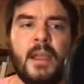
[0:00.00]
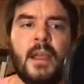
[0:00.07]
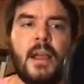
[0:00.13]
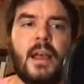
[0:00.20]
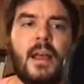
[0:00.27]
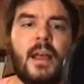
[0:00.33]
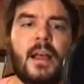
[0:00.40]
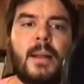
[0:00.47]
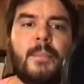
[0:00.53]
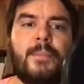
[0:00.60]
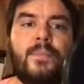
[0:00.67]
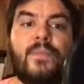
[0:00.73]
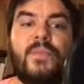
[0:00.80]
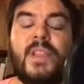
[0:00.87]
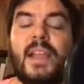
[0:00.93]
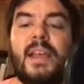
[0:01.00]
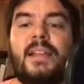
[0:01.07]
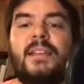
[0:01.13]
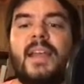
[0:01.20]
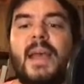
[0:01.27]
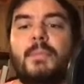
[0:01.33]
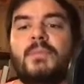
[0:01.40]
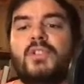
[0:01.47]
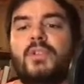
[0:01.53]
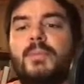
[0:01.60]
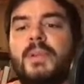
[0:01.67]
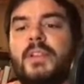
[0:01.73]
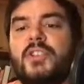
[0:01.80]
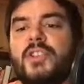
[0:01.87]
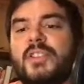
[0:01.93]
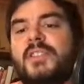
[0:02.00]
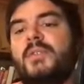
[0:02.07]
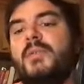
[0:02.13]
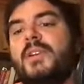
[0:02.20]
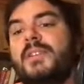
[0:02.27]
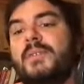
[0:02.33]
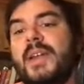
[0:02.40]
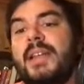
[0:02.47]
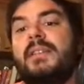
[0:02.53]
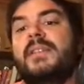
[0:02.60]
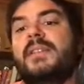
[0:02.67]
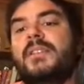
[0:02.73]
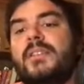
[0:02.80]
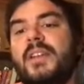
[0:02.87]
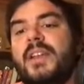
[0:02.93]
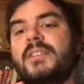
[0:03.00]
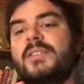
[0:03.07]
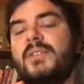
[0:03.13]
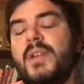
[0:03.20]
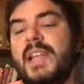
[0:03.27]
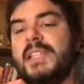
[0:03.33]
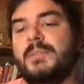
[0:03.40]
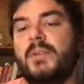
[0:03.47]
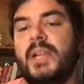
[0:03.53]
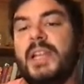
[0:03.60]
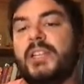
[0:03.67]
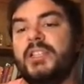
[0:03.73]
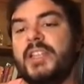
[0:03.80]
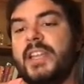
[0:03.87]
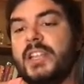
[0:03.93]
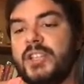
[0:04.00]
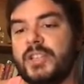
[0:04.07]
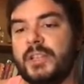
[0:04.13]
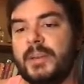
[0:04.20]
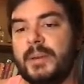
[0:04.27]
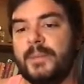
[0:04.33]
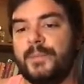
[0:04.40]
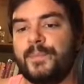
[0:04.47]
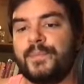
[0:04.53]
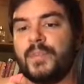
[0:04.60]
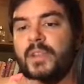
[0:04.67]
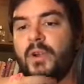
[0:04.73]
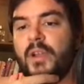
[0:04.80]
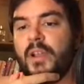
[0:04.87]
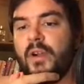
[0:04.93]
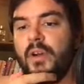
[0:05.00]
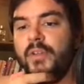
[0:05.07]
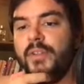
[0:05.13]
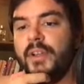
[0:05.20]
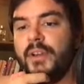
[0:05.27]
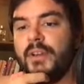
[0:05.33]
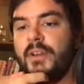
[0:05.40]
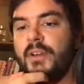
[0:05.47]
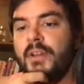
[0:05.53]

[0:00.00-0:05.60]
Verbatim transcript: um, that happens to be just quadratic, so there's no exponentiation going on there.